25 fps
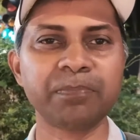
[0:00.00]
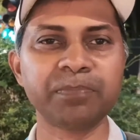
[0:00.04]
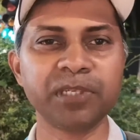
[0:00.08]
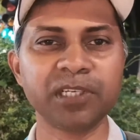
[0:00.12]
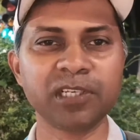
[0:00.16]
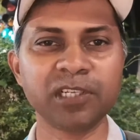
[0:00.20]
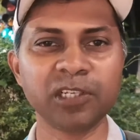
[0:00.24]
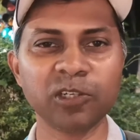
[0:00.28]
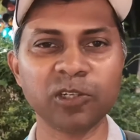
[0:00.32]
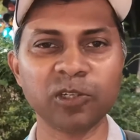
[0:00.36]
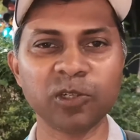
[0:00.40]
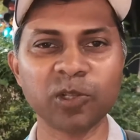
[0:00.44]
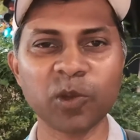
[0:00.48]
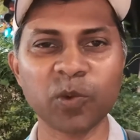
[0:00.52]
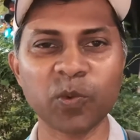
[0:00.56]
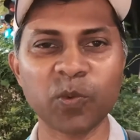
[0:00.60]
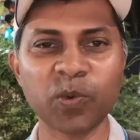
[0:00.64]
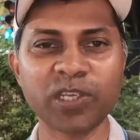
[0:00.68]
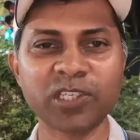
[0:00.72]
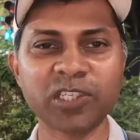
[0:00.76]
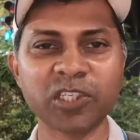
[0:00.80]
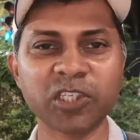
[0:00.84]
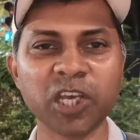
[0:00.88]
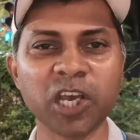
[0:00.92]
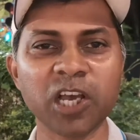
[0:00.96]

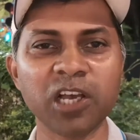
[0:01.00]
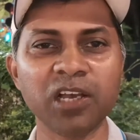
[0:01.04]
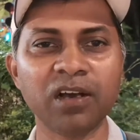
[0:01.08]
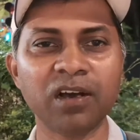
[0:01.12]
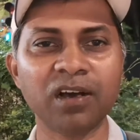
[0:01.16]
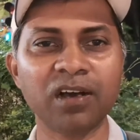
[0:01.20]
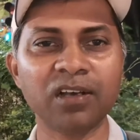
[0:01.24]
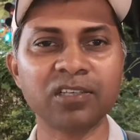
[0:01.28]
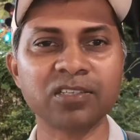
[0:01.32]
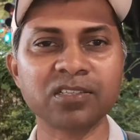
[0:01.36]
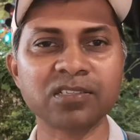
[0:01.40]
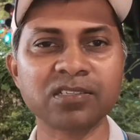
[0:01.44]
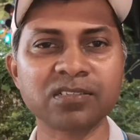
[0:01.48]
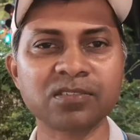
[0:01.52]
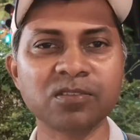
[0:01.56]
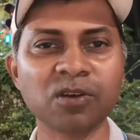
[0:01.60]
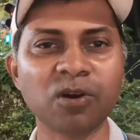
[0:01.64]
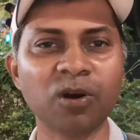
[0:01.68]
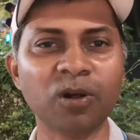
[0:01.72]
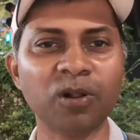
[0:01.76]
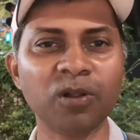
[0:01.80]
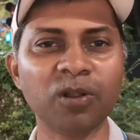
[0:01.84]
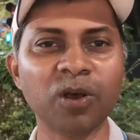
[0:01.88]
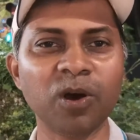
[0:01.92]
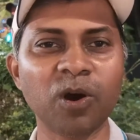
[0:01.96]
skeptical which
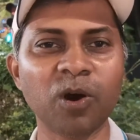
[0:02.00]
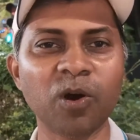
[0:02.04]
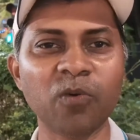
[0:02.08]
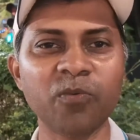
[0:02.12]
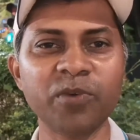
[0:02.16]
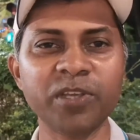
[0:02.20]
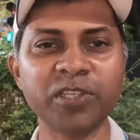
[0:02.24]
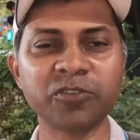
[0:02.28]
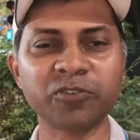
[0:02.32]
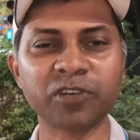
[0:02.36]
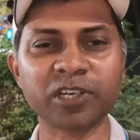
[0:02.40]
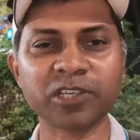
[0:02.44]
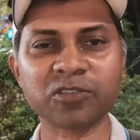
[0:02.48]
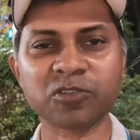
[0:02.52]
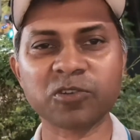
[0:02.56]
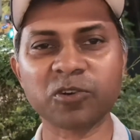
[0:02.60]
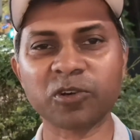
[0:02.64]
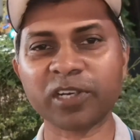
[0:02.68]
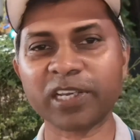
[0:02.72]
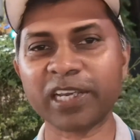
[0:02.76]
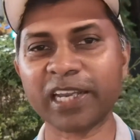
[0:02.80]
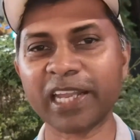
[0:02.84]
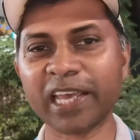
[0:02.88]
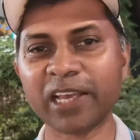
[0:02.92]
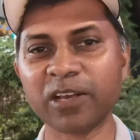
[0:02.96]
stall or
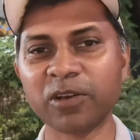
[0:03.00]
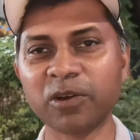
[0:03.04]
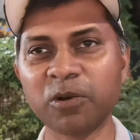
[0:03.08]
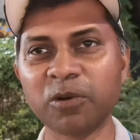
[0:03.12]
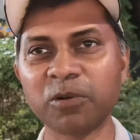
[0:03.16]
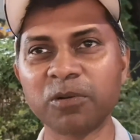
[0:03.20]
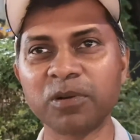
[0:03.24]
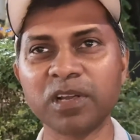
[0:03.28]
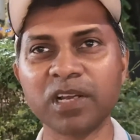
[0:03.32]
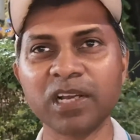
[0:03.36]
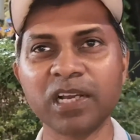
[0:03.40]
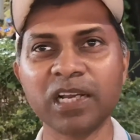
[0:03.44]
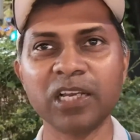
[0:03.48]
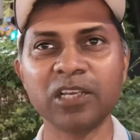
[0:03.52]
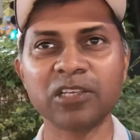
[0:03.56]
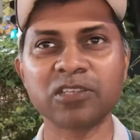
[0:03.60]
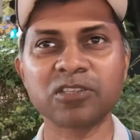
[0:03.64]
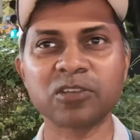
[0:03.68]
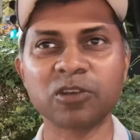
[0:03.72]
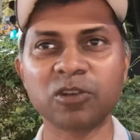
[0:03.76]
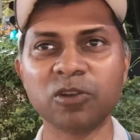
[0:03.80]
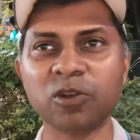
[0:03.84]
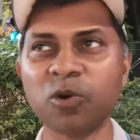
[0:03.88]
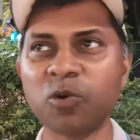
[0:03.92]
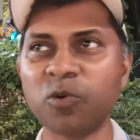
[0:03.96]
which restaurant can I go.
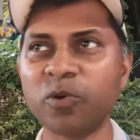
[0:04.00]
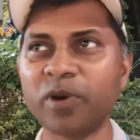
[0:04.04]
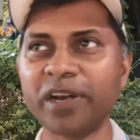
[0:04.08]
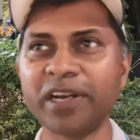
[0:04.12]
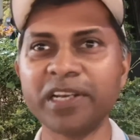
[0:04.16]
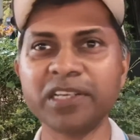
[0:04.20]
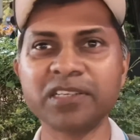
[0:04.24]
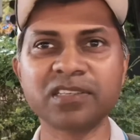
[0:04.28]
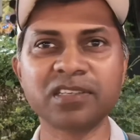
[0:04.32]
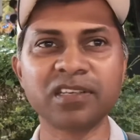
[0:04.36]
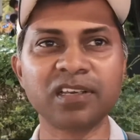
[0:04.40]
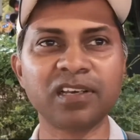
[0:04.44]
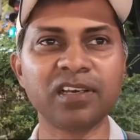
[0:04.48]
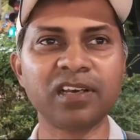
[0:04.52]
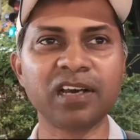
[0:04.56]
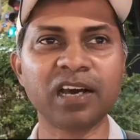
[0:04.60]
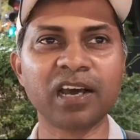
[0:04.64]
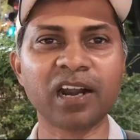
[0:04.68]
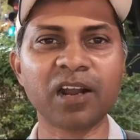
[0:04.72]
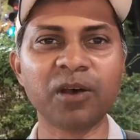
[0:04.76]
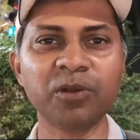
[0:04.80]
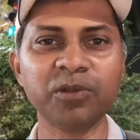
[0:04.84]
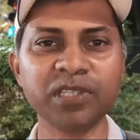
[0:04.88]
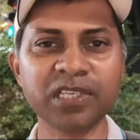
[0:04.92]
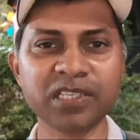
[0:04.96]
So no
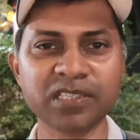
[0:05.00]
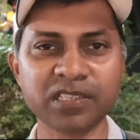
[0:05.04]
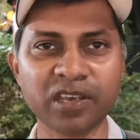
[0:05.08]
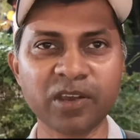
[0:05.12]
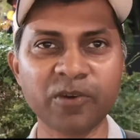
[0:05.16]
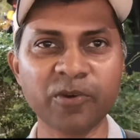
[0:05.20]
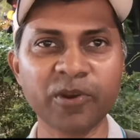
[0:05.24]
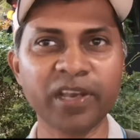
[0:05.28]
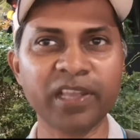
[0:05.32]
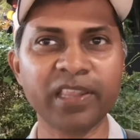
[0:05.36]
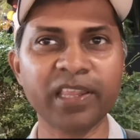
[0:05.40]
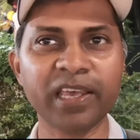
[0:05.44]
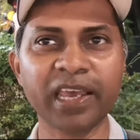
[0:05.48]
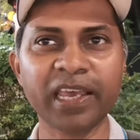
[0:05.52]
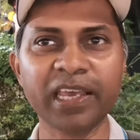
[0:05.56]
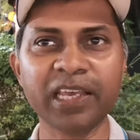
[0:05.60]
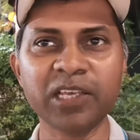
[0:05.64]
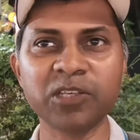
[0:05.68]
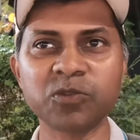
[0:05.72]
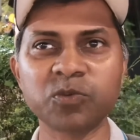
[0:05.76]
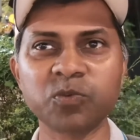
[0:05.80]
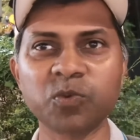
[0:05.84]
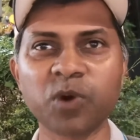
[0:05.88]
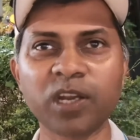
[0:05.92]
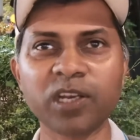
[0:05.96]
worries, around this
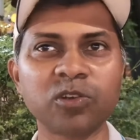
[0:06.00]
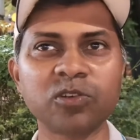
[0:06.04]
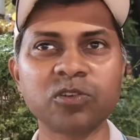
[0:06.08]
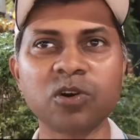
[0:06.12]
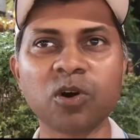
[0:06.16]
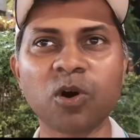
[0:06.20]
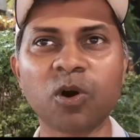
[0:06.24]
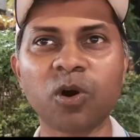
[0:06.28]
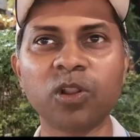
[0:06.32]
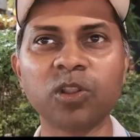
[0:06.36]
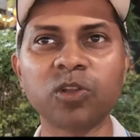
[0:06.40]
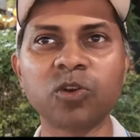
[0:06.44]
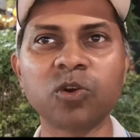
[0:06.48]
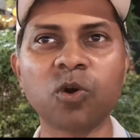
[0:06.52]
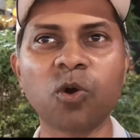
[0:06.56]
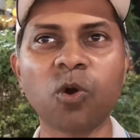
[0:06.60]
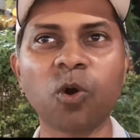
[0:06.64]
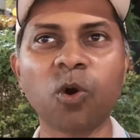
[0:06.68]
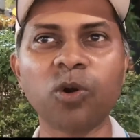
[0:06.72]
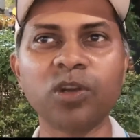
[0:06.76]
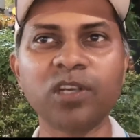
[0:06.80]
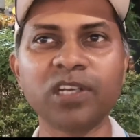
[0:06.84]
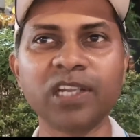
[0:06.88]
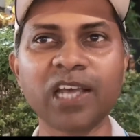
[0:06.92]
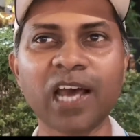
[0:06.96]
area there is a lot
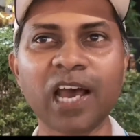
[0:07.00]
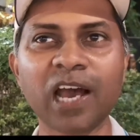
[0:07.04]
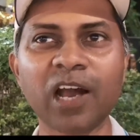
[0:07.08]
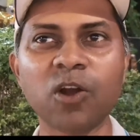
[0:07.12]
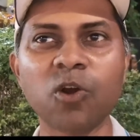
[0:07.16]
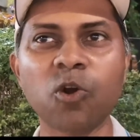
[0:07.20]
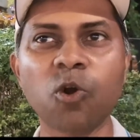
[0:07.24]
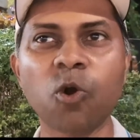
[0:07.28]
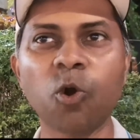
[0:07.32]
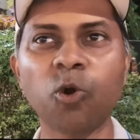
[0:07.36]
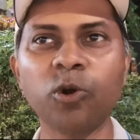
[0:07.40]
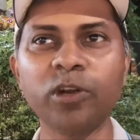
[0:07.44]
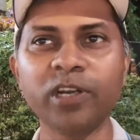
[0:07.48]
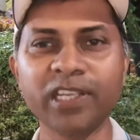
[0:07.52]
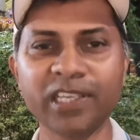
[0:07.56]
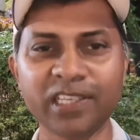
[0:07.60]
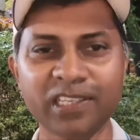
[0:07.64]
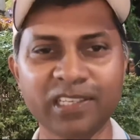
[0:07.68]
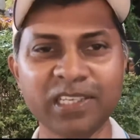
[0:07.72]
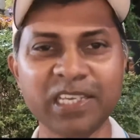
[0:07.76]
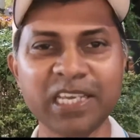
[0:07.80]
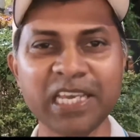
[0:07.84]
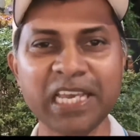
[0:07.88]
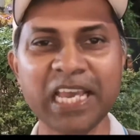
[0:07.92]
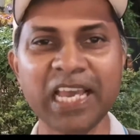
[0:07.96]
called Konda
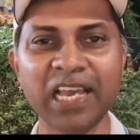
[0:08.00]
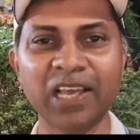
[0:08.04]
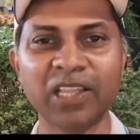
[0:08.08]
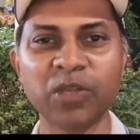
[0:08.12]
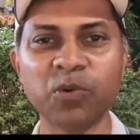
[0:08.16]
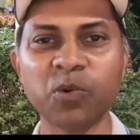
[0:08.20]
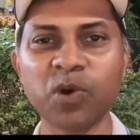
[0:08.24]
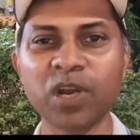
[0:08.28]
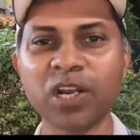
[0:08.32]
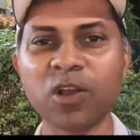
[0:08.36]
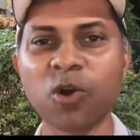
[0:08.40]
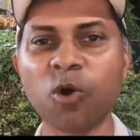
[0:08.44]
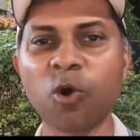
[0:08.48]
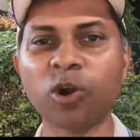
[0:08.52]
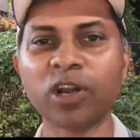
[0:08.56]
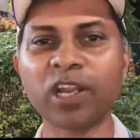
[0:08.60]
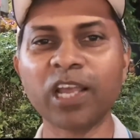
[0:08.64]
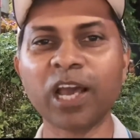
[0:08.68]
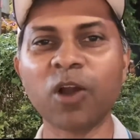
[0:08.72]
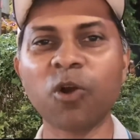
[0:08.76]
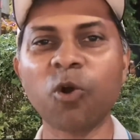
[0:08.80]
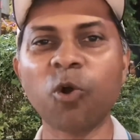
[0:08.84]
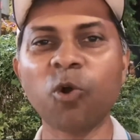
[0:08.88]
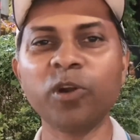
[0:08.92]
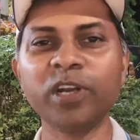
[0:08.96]
Kondi. The
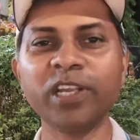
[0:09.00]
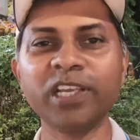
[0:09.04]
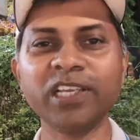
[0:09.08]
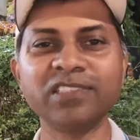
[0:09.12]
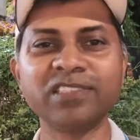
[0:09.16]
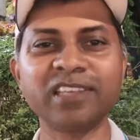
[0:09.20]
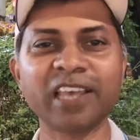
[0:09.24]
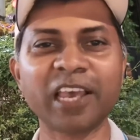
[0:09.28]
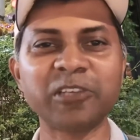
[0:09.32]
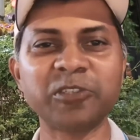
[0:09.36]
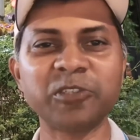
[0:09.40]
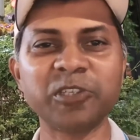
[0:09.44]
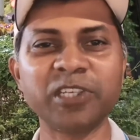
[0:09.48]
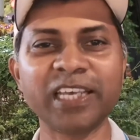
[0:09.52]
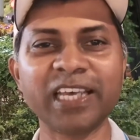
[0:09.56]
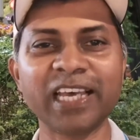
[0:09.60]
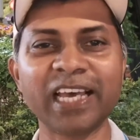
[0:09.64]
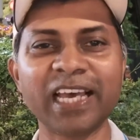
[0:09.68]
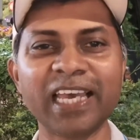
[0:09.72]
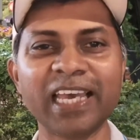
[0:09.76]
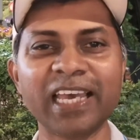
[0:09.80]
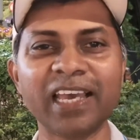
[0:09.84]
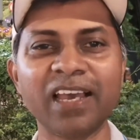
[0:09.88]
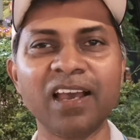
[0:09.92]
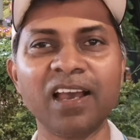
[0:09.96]
word Konda Kondi is
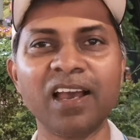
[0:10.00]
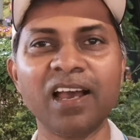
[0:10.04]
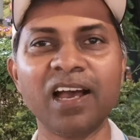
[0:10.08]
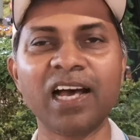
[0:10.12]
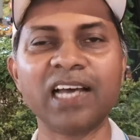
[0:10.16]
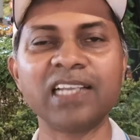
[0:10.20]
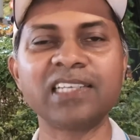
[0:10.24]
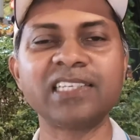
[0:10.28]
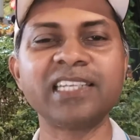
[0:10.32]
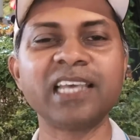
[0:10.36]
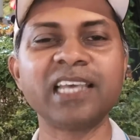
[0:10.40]
actually a